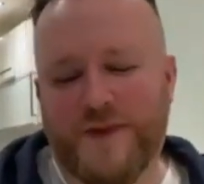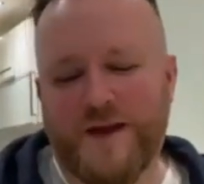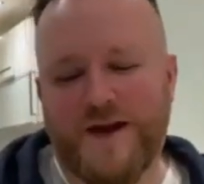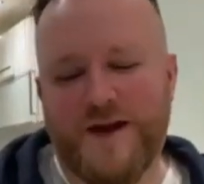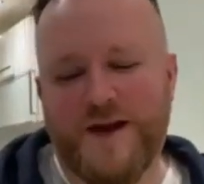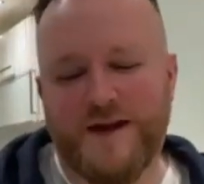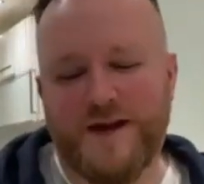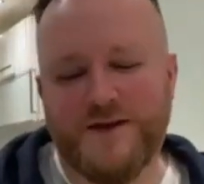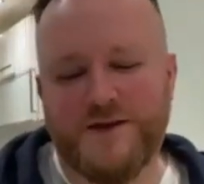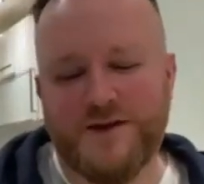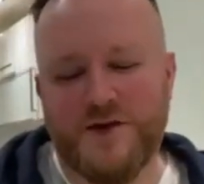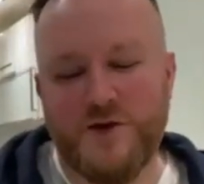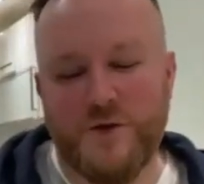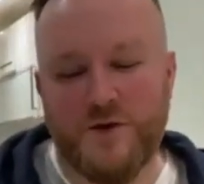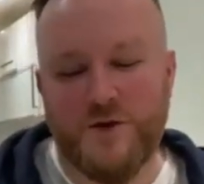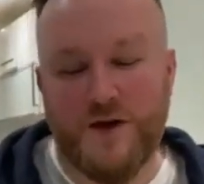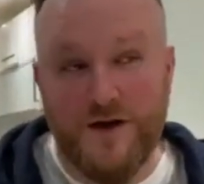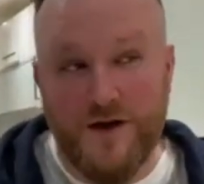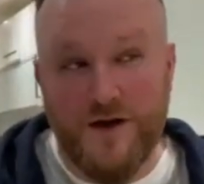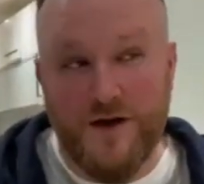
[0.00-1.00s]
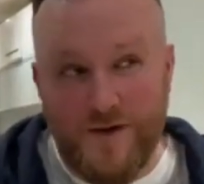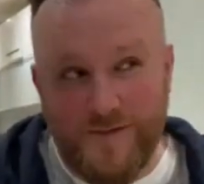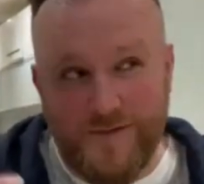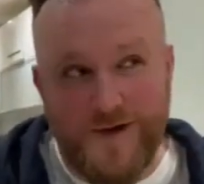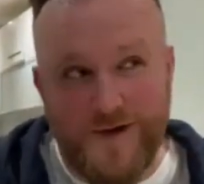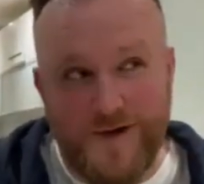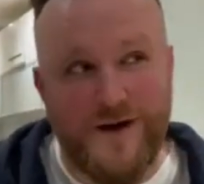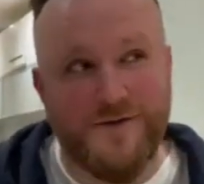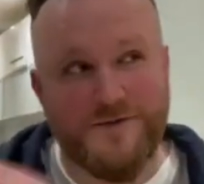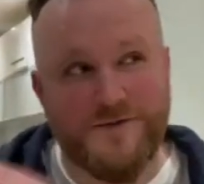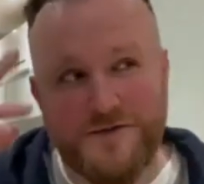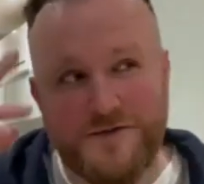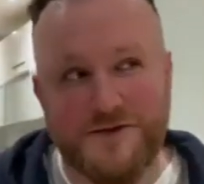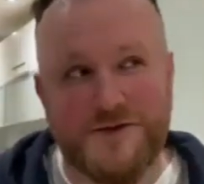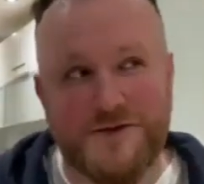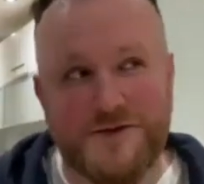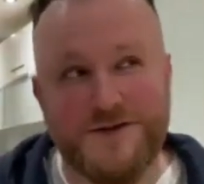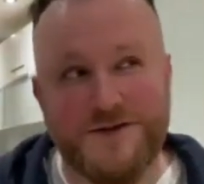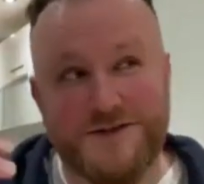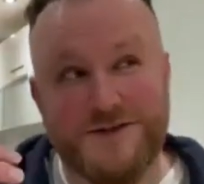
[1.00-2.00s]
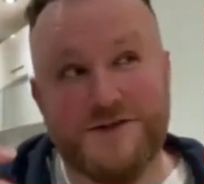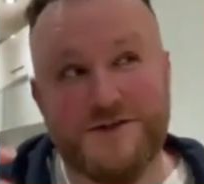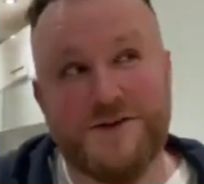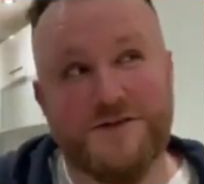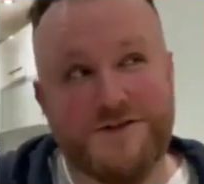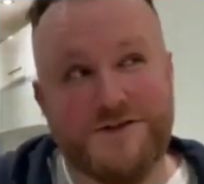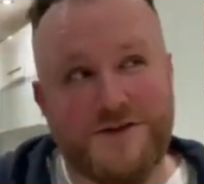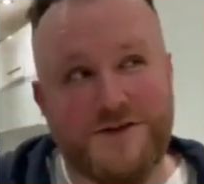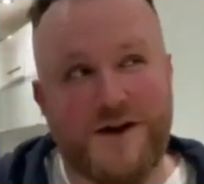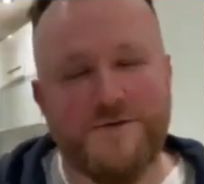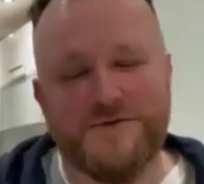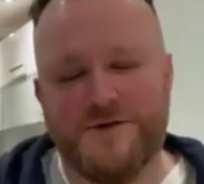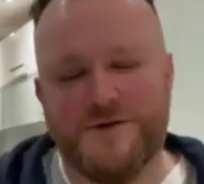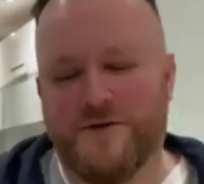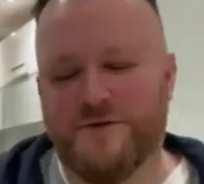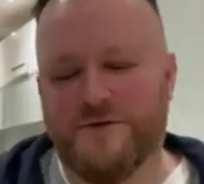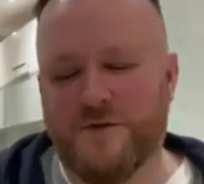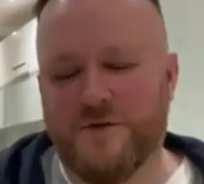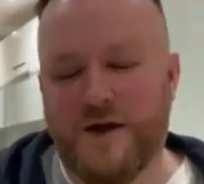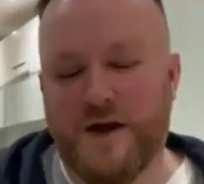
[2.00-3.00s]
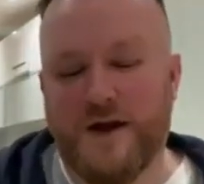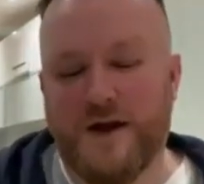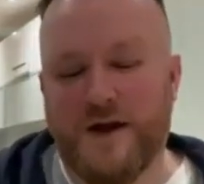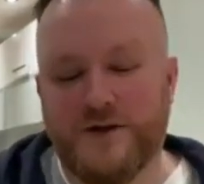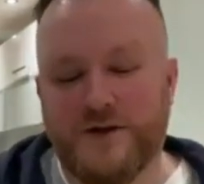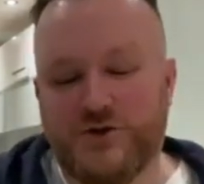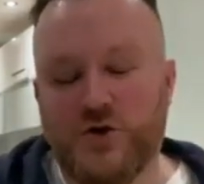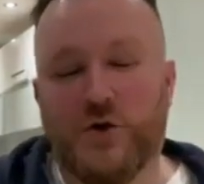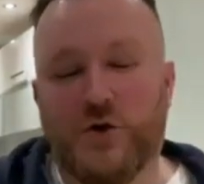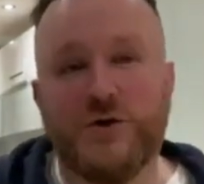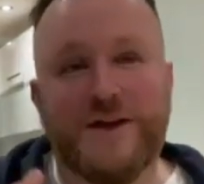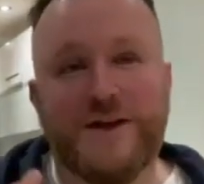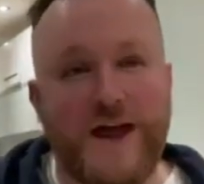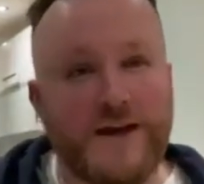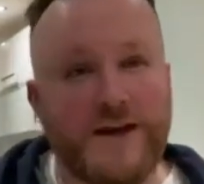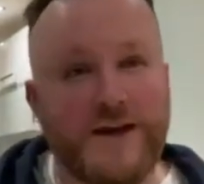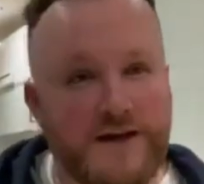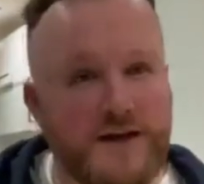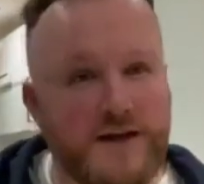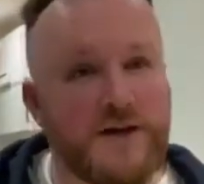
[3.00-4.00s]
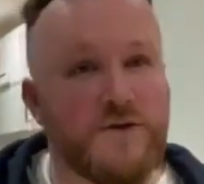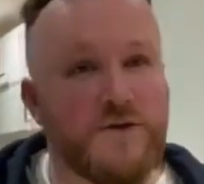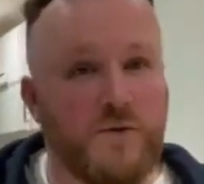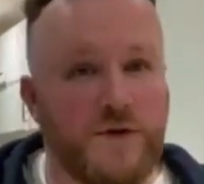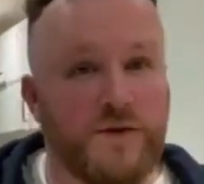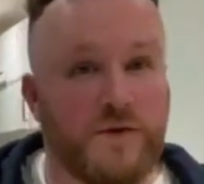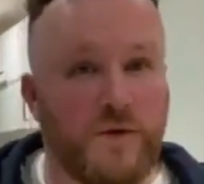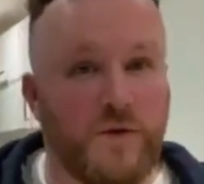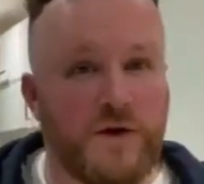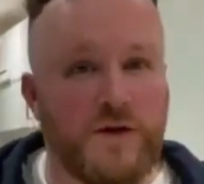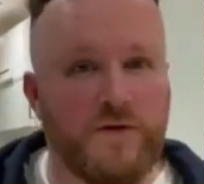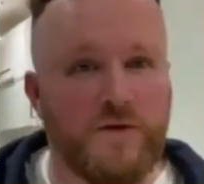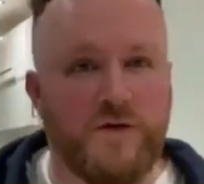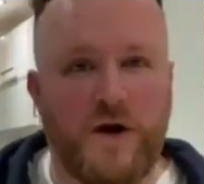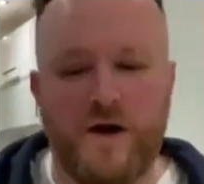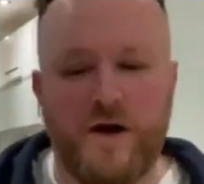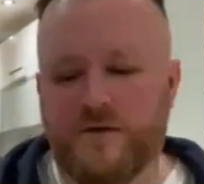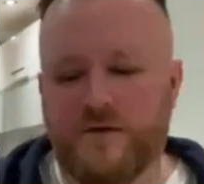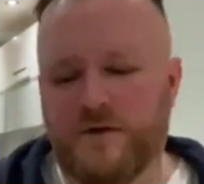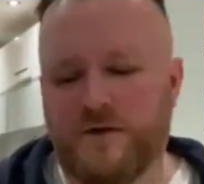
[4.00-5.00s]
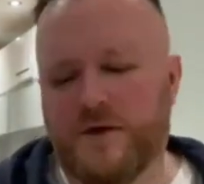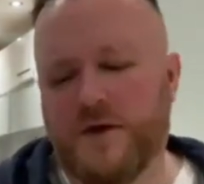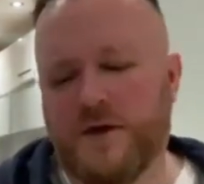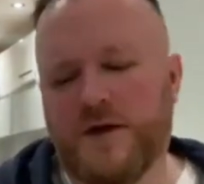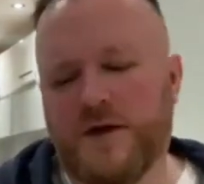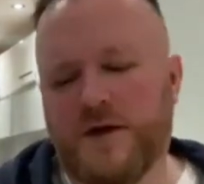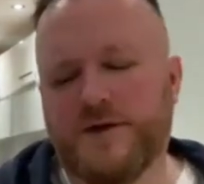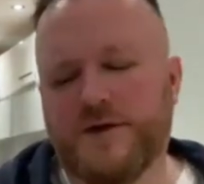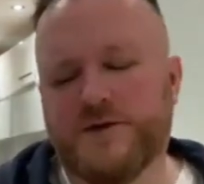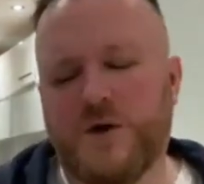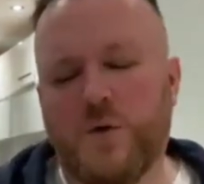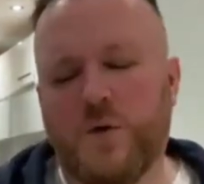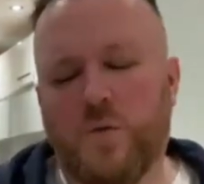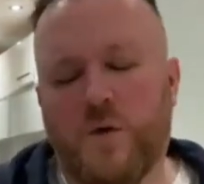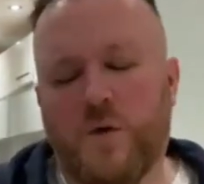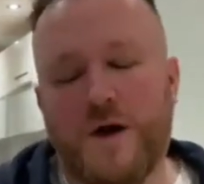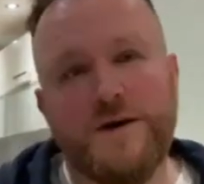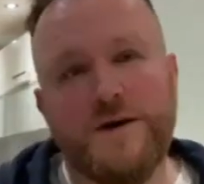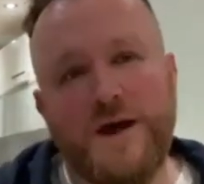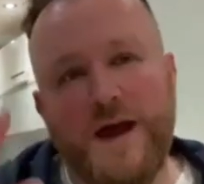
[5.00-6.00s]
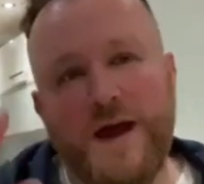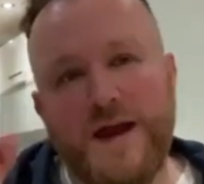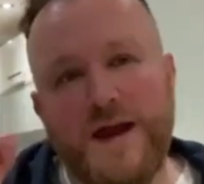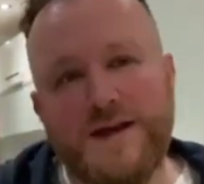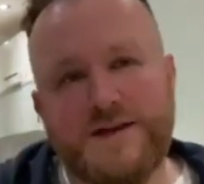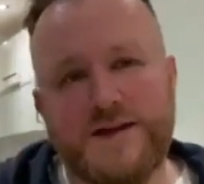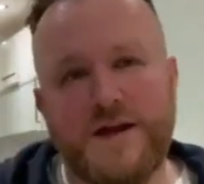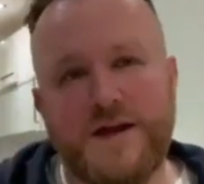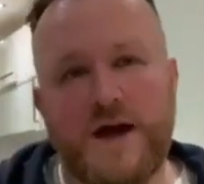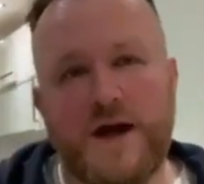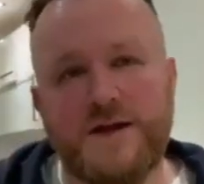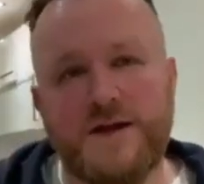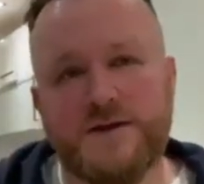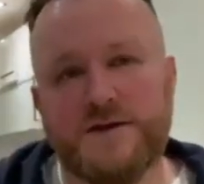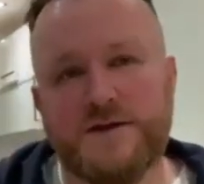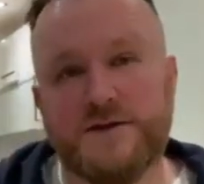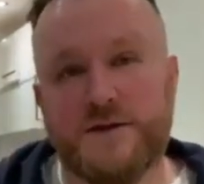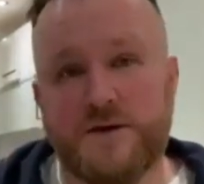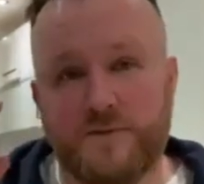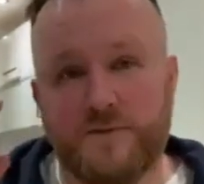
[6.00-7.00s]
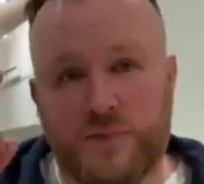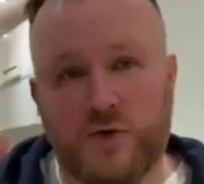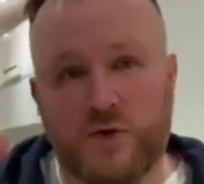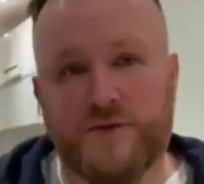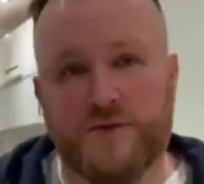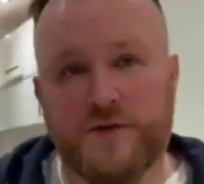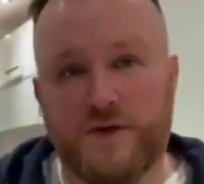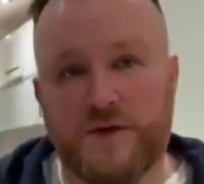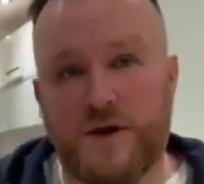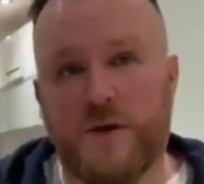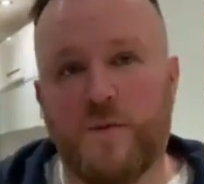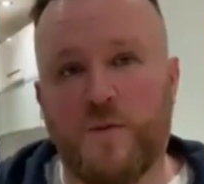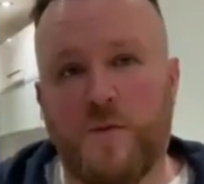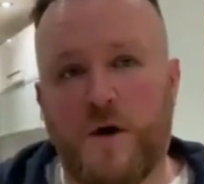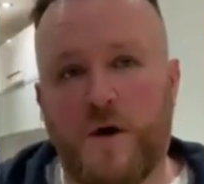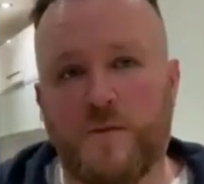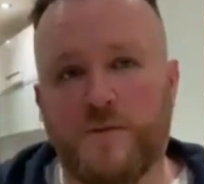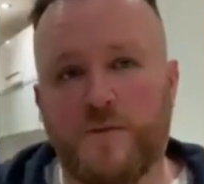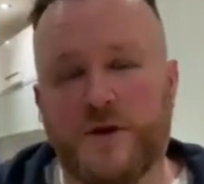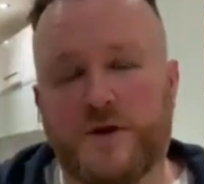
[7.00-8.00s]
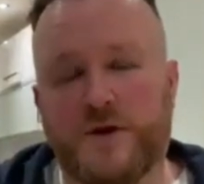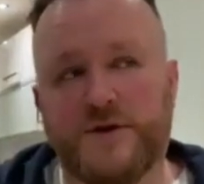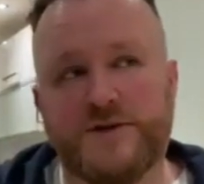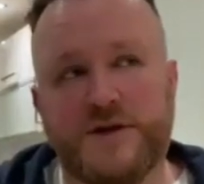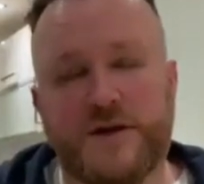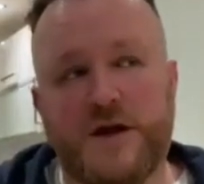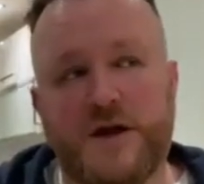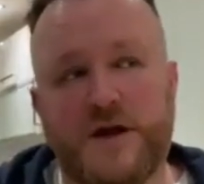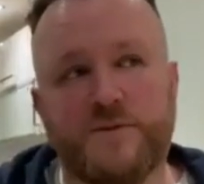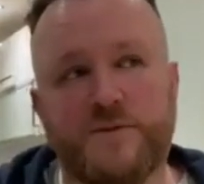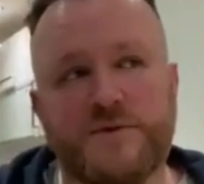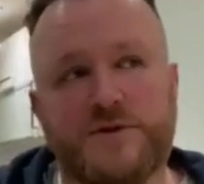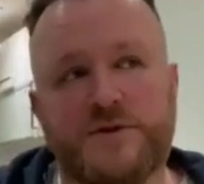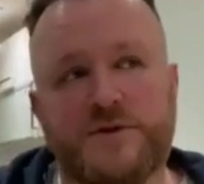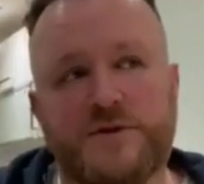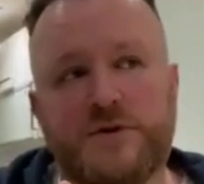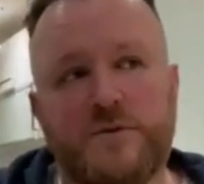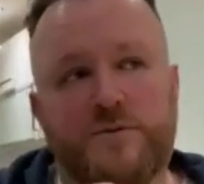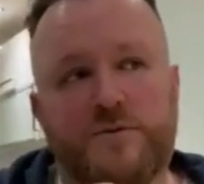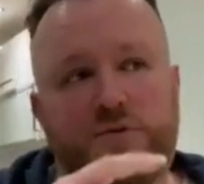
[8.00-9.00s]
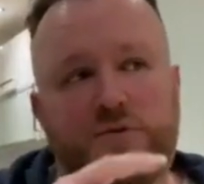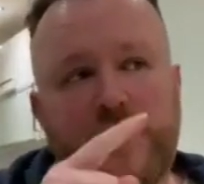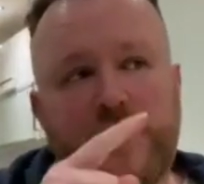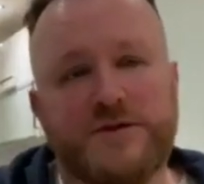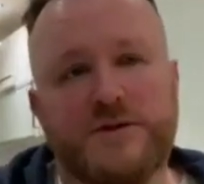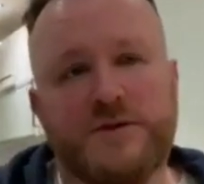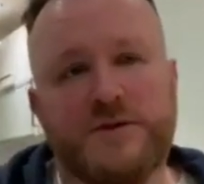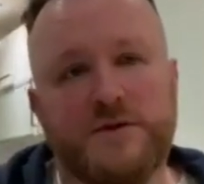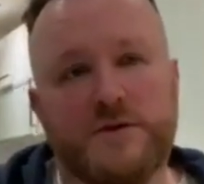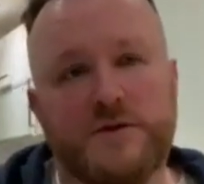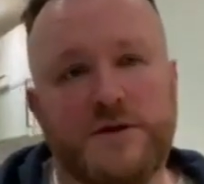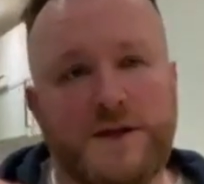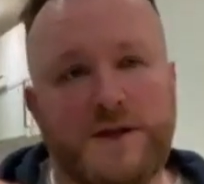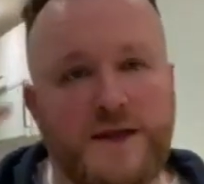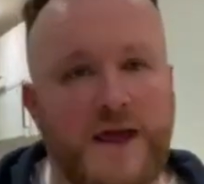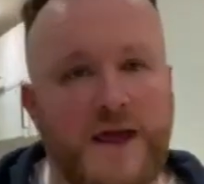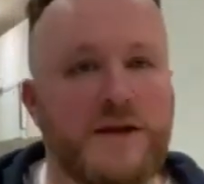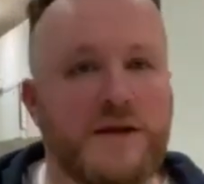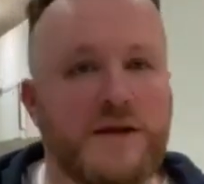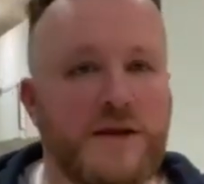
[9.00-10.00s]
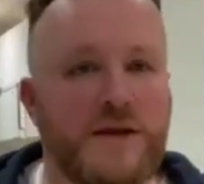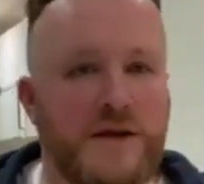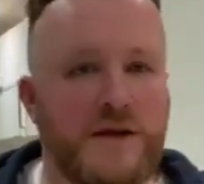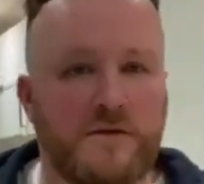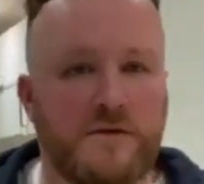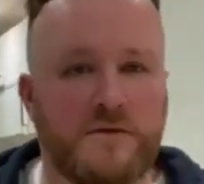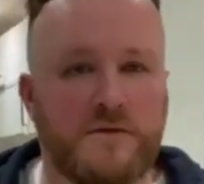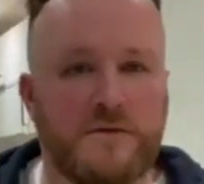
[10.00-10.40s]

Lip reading: And you were like, oh, wow, not coincident, time travel. John Kennedy, 125. So 188 is an important number because it comes to President Kennedy,